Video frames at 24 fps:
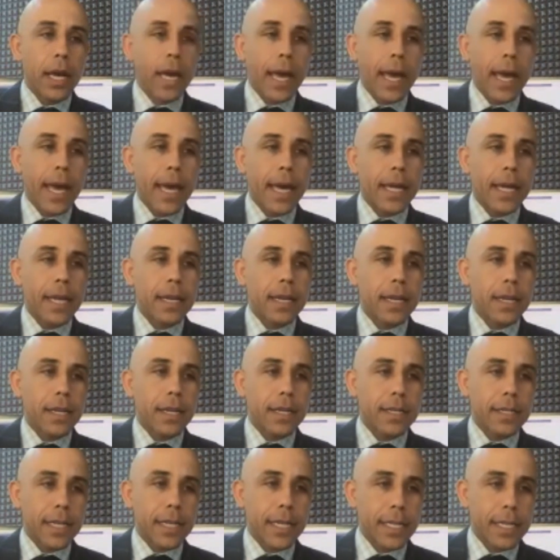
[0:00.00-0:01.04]
And
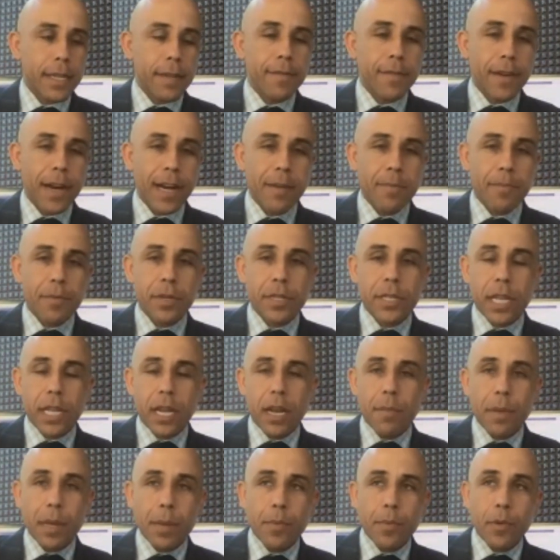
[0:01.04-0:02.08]
65%
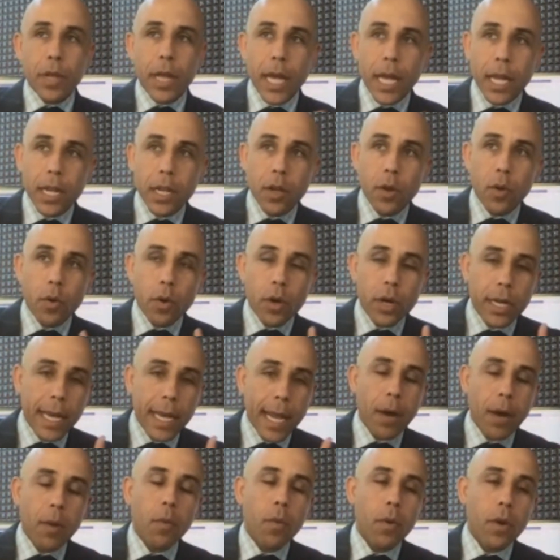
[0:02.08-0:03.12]
of people in your
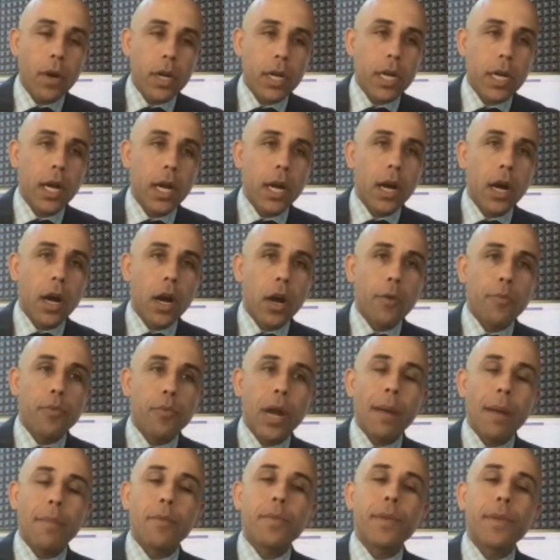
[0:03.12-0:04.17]
network are
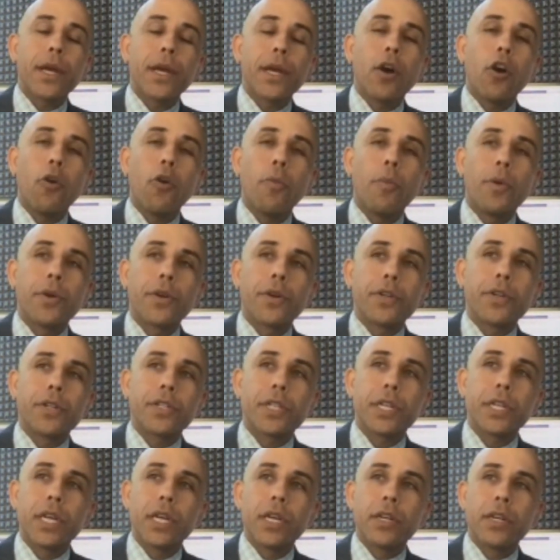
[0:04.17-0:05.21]
probably
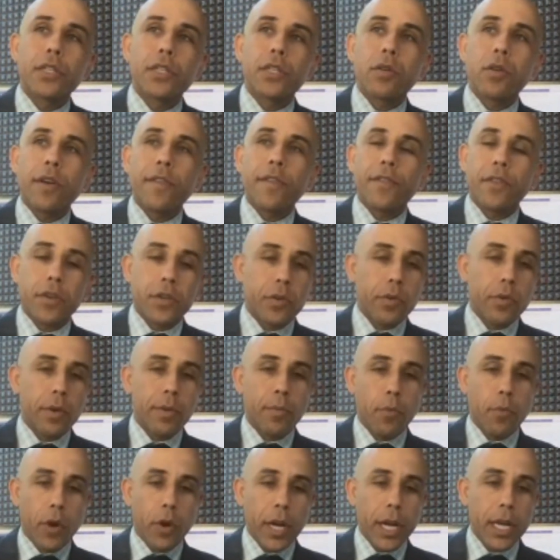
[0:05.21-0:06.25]
homeowners. So if you're doing
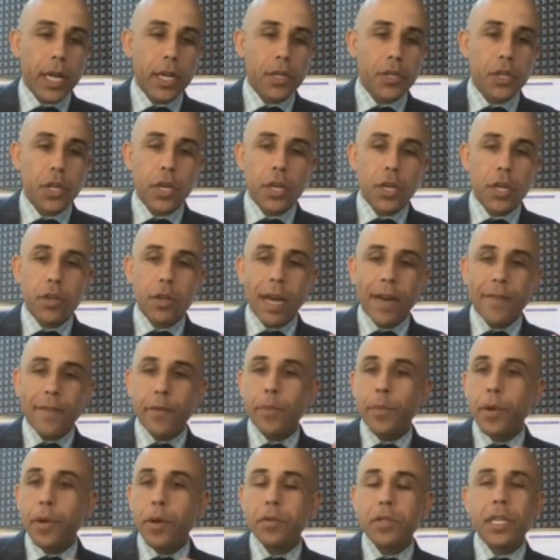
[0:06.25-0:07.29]
mortgage, you have a
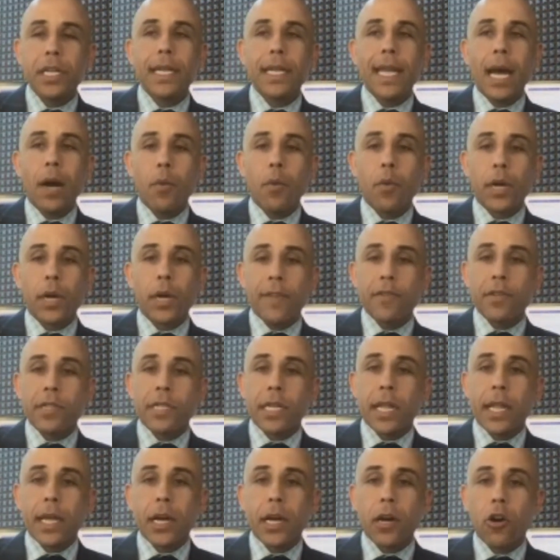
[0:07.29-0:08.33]
built-in network. If you're
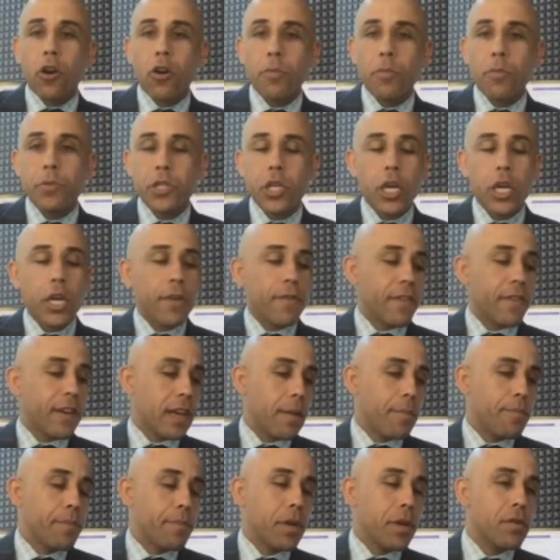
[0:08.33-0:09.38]
selling homes, you got
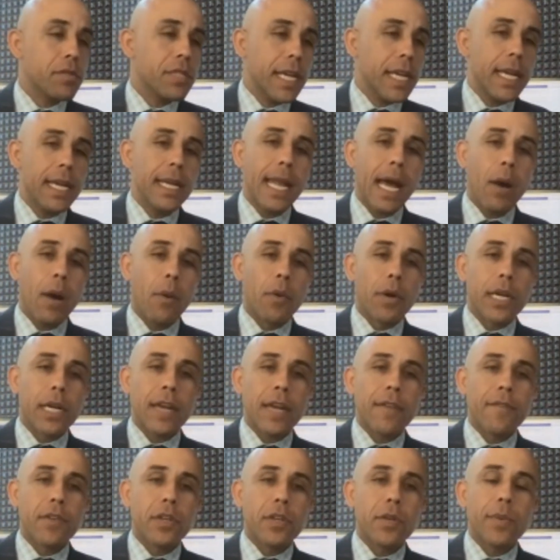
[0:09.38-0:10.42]
a built-in network.
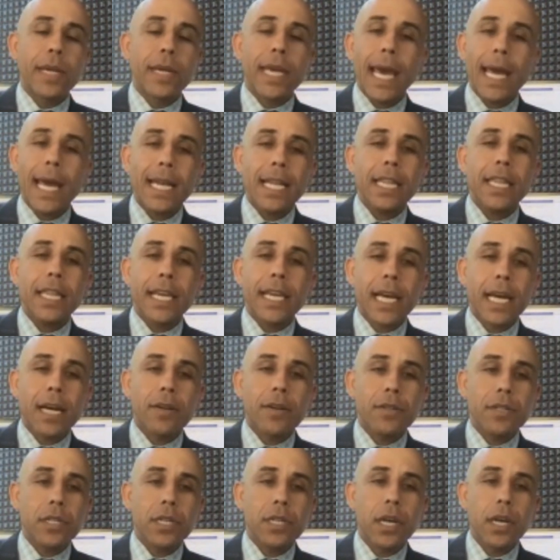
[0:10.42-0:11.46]
If you're doing anything
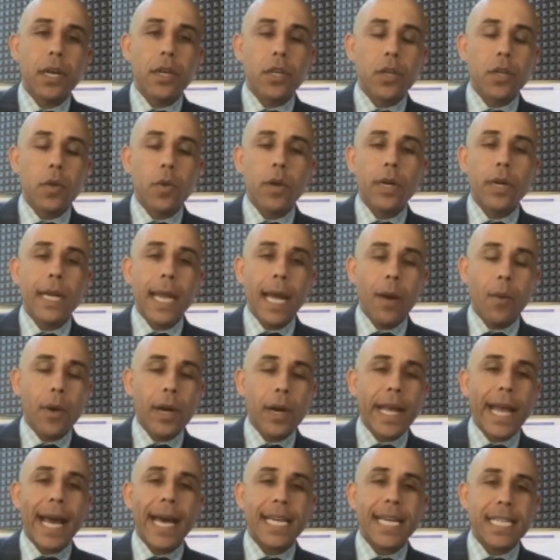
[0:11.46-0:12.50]
else, your
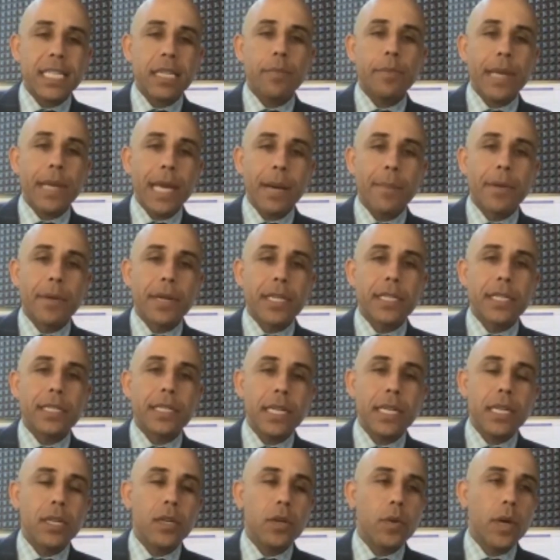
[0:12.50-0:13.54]
network has to be able to
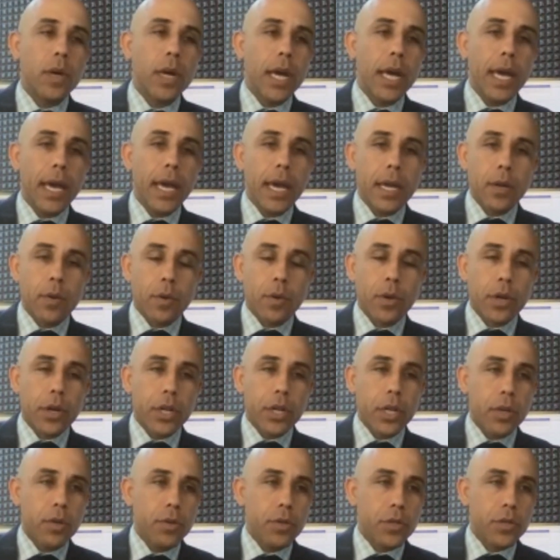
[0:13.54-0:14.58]
see you in order to
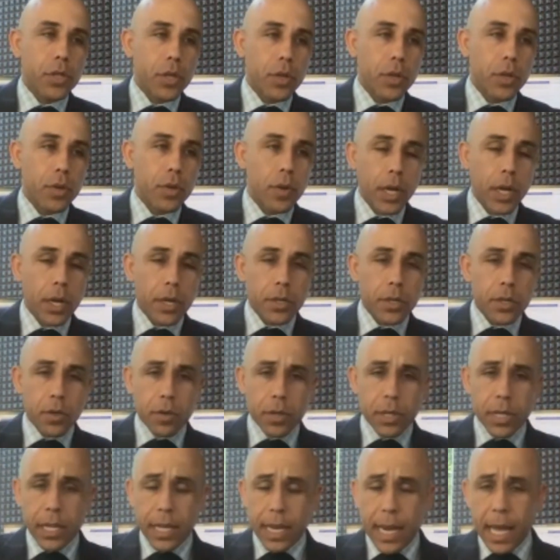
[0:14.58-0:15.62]
use you. So
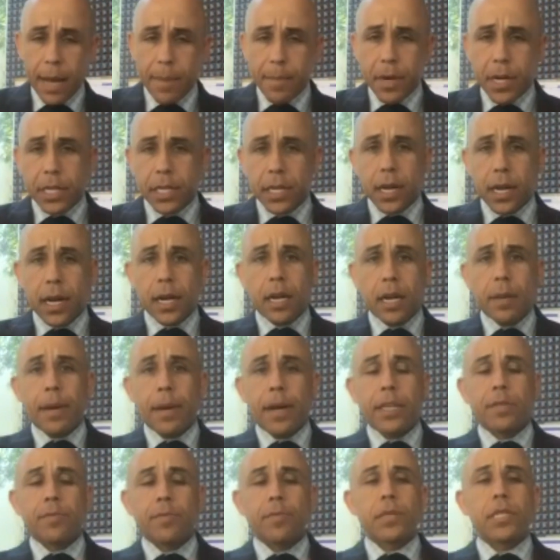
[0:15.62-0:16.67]
today I'm going to talk
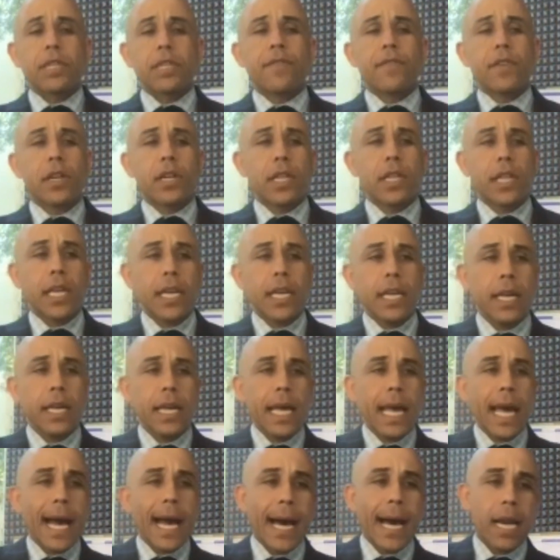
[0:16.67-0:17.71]
about specifically
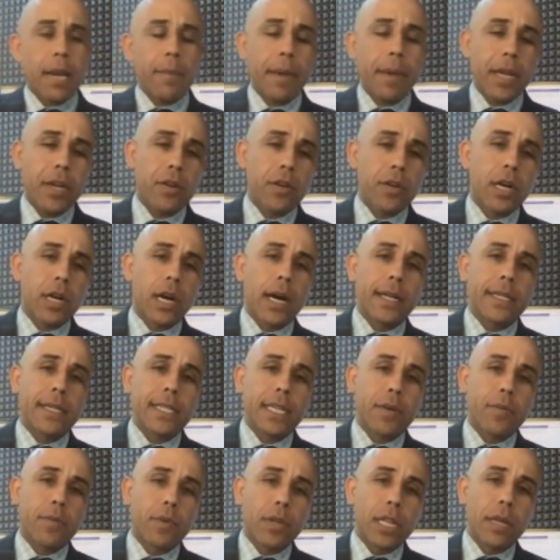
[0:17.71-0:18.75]
how to make your
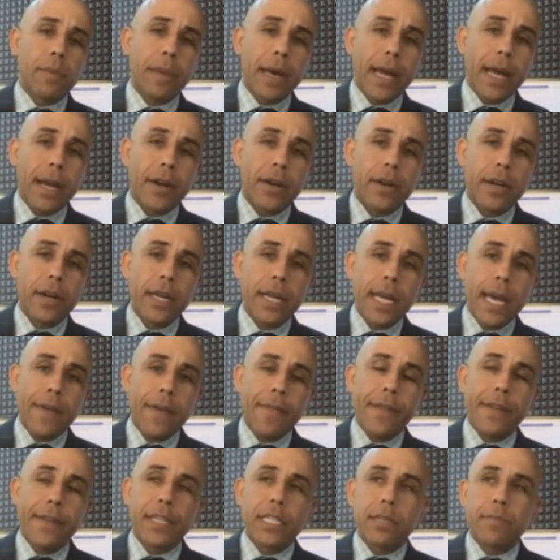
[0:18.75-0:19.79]
content really matter, and
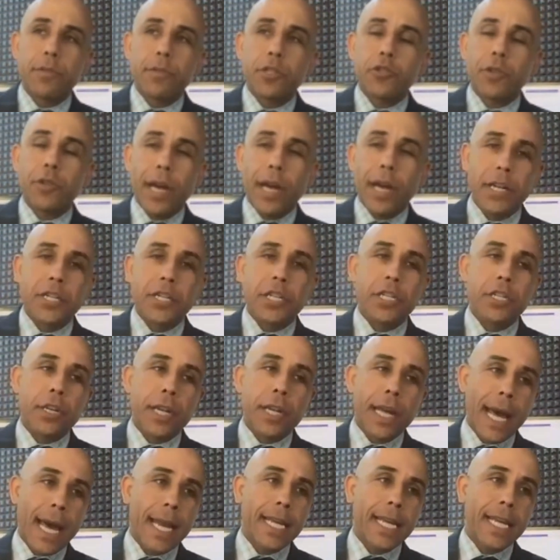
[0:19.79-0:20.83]
then some strategies on
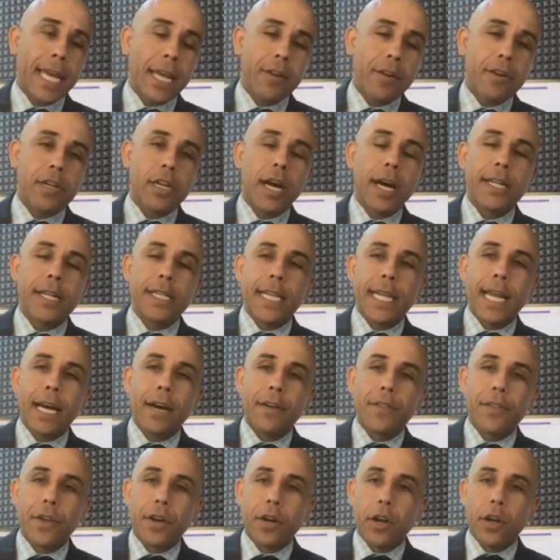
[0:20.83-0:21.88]
how to get your content
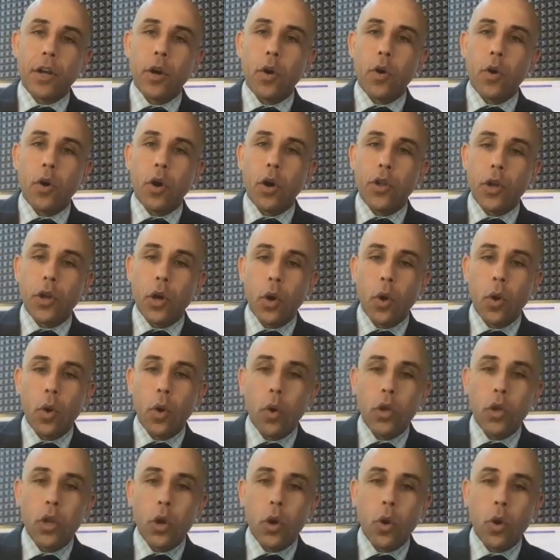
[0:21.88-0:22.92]
out there on a
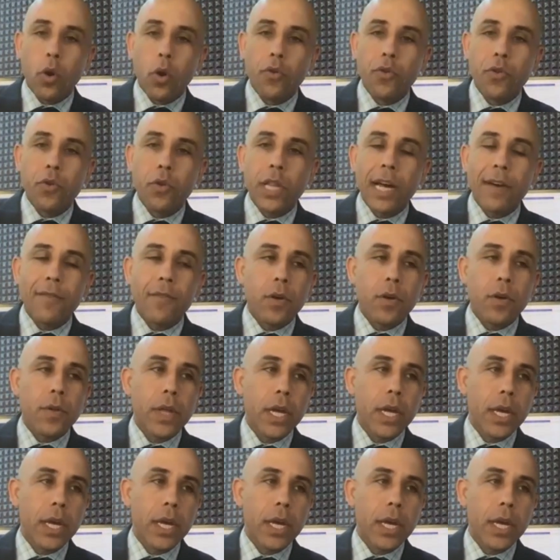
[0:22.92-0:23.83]
whole new level.